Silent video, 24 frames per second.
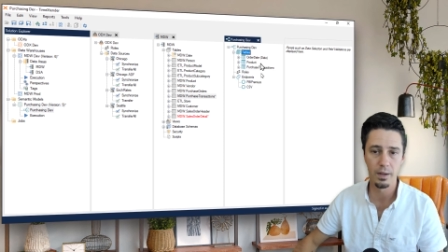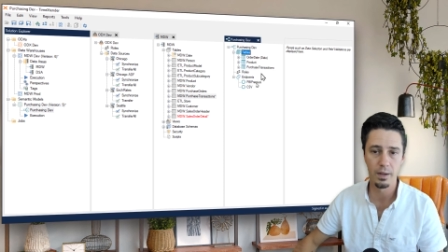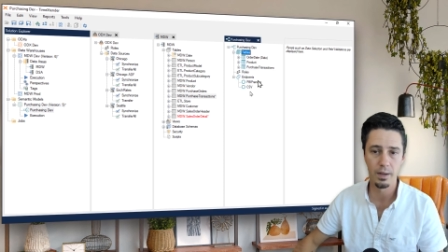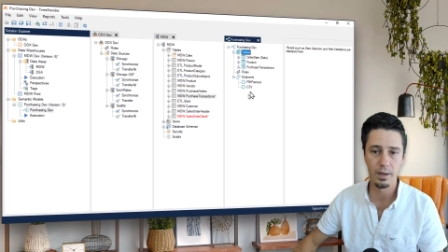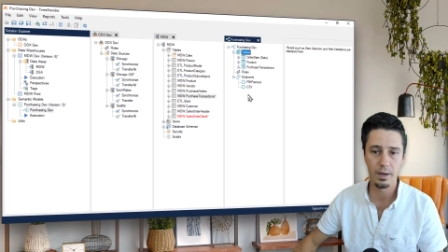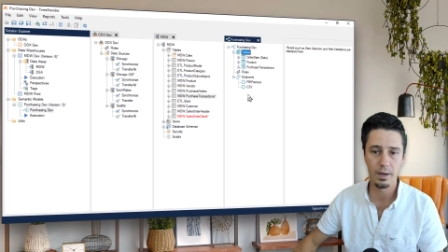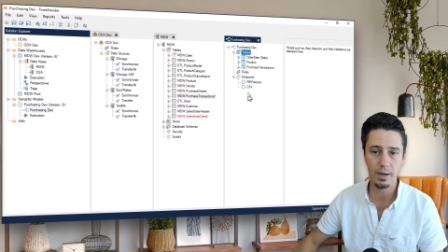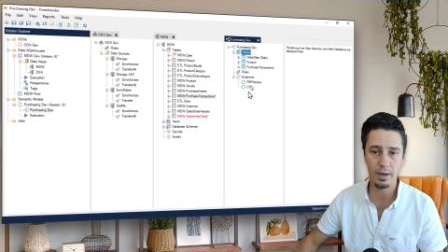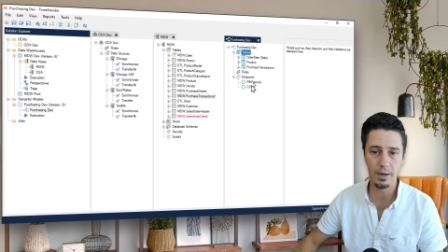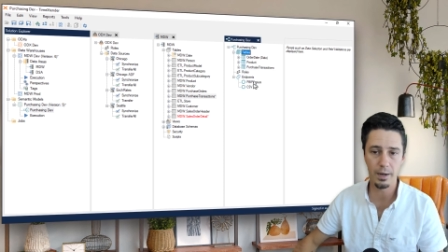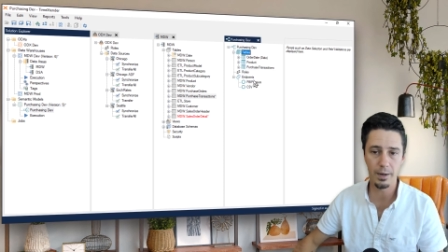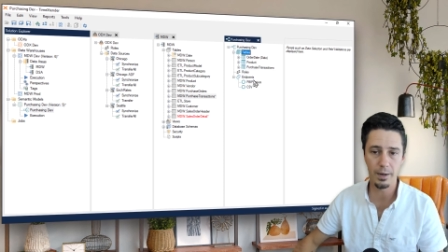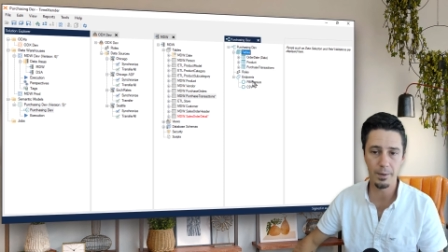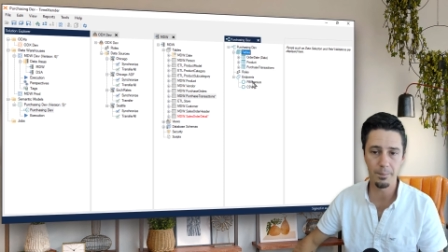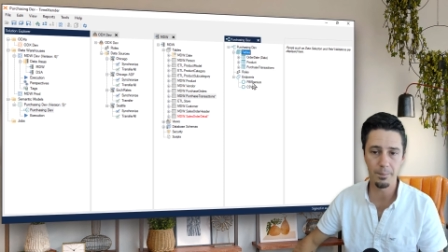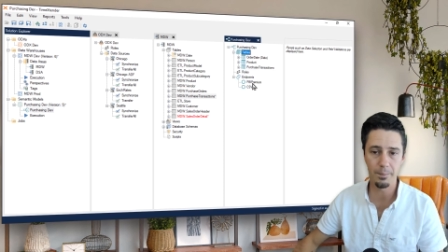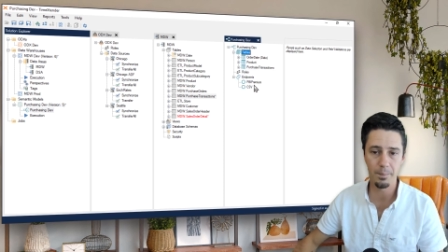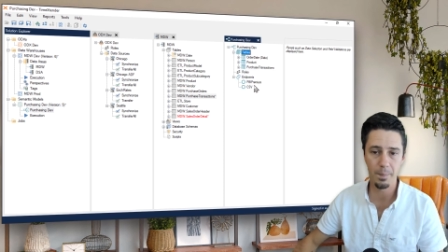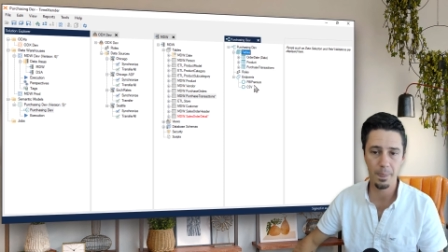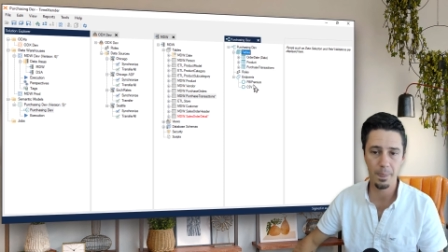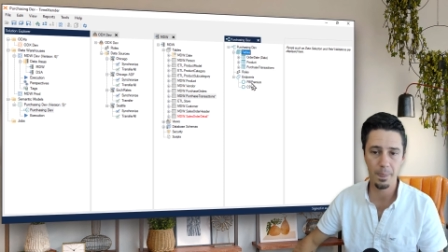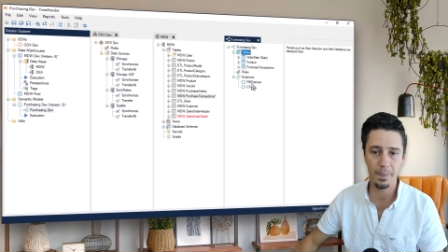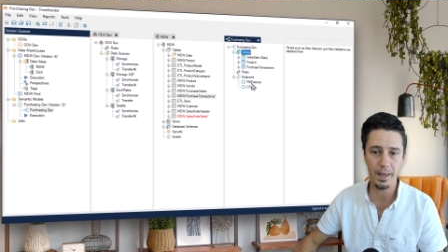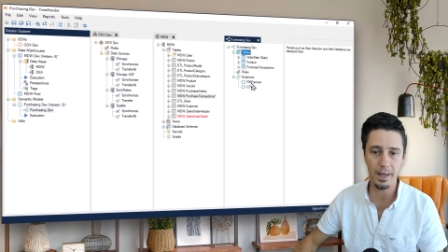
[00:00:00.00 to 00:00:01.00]

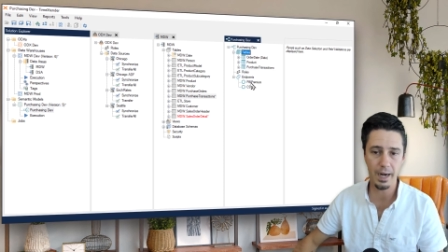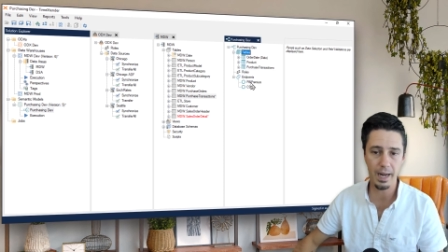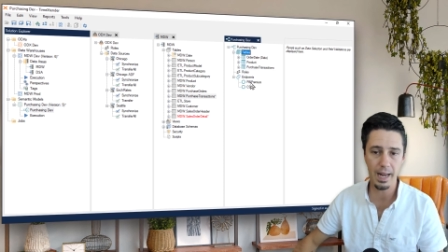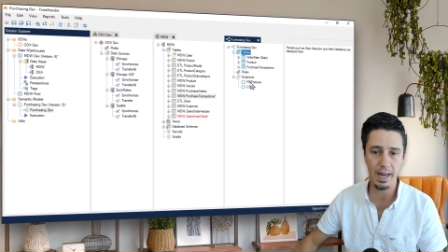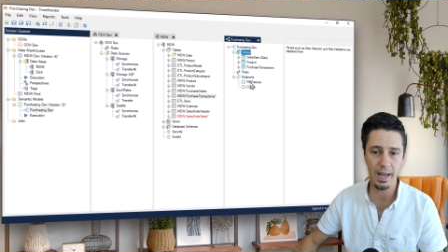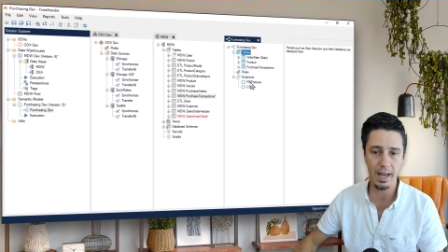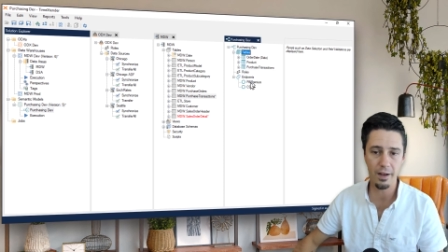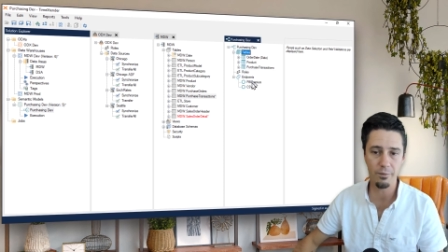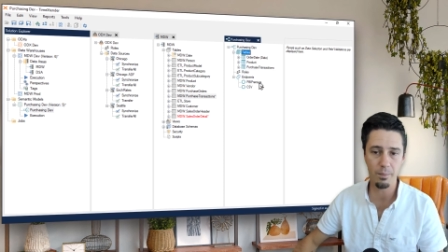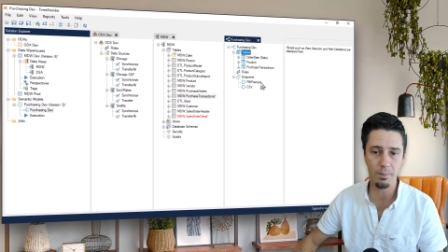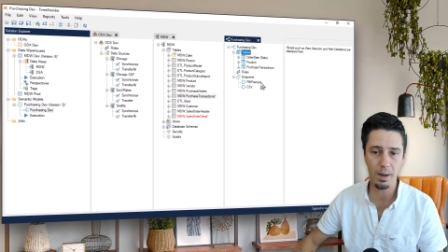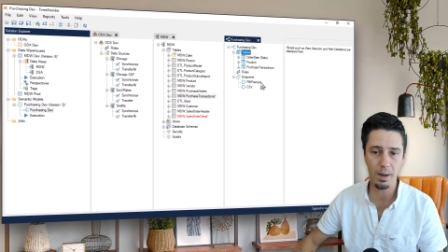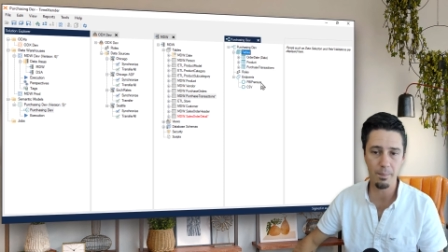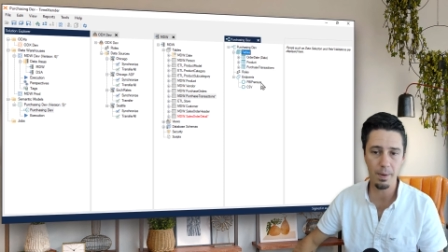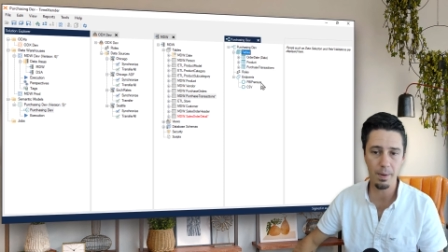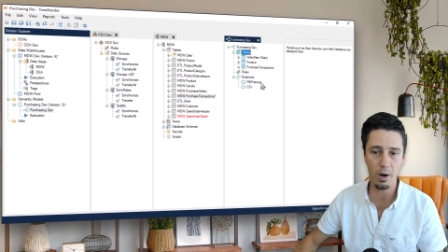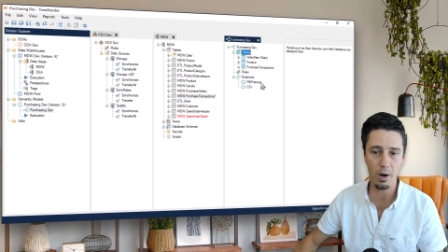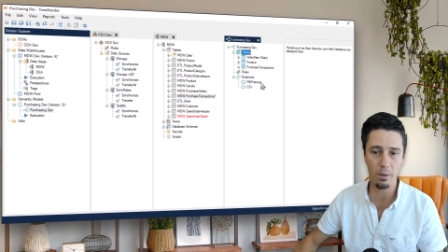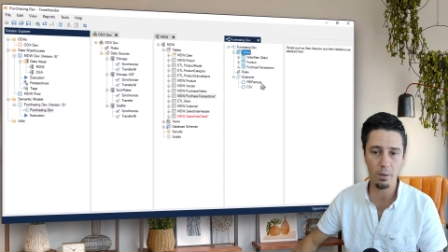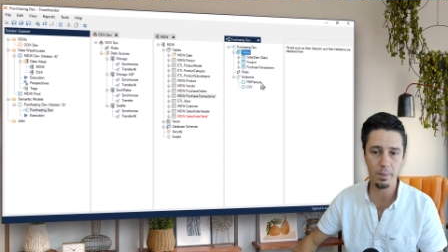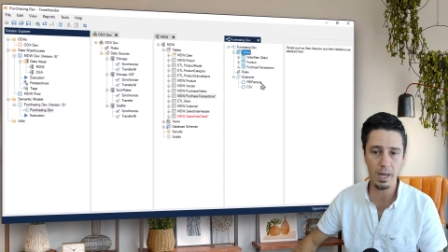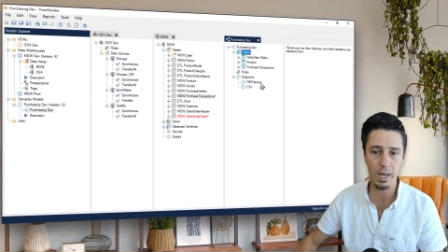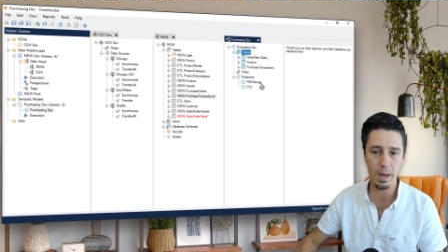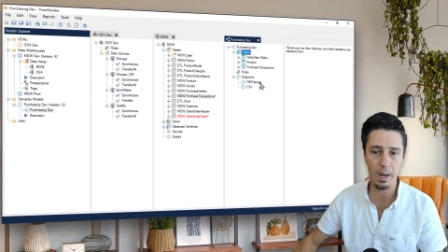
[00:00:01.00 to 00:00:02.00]
that I have, my Power BI